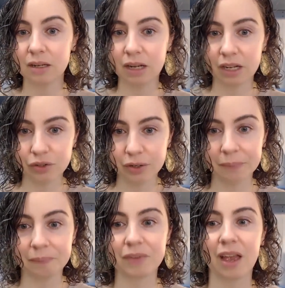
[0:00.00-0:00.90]
Not true.
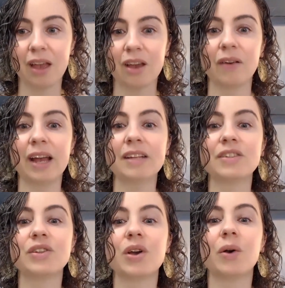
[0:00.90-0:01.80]
Right?
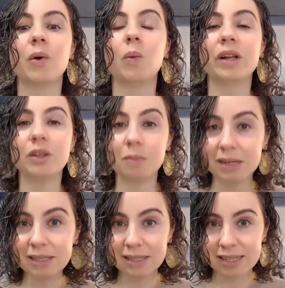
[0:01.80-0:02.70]
So when you
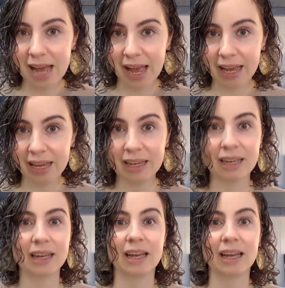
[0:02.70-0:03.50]
miss a day